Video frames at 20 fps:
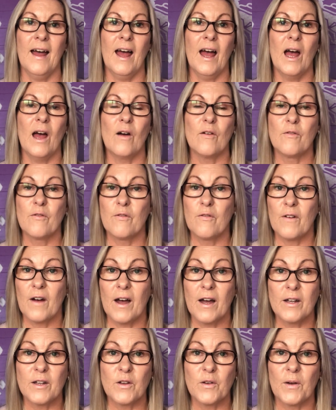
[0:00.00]
how
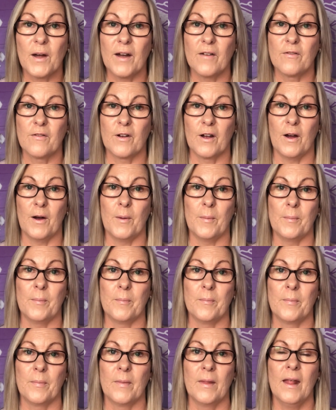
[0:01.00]
far you have come,
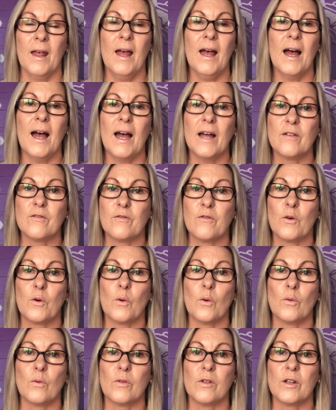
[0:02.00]
and for
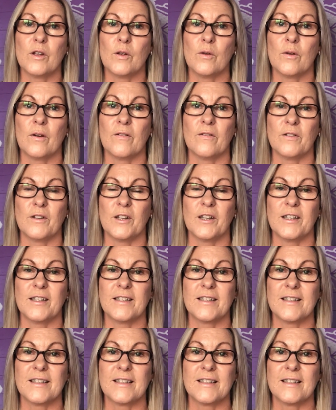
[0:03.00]
all that you have
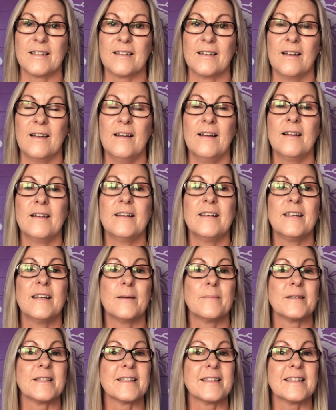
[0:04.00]
learnt.
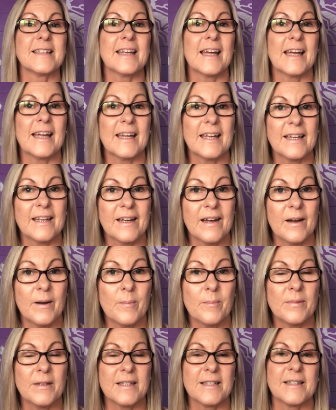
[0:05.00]
Namaste,
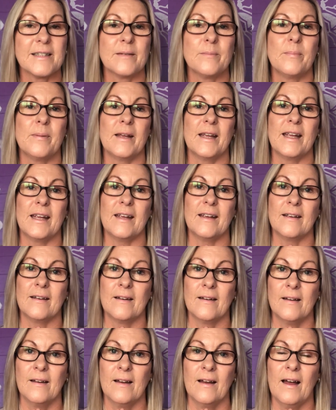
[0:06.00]
blessed be.
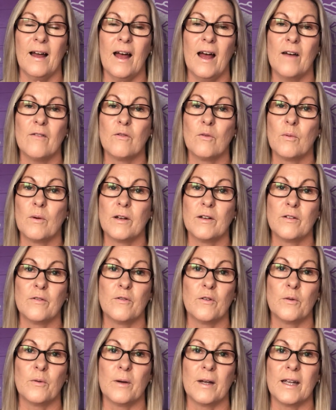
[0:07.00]
Have a
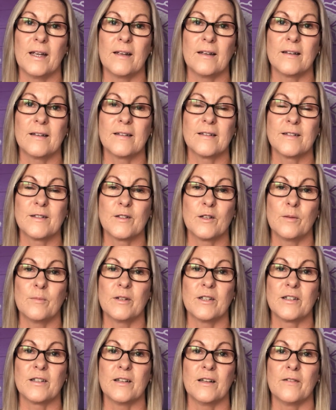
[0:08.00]
wonderful week. So
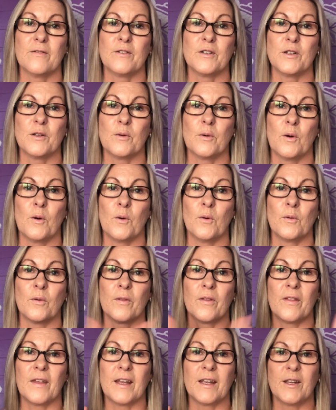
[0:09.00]
much love to you all.
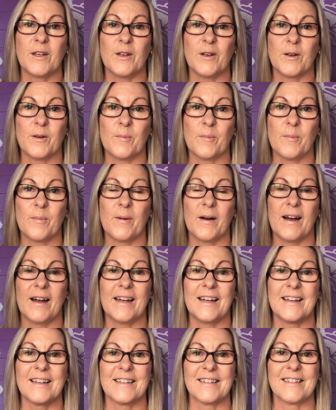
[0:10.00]
Thank you.
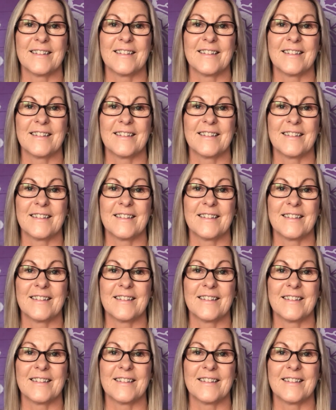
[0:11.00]
Bye.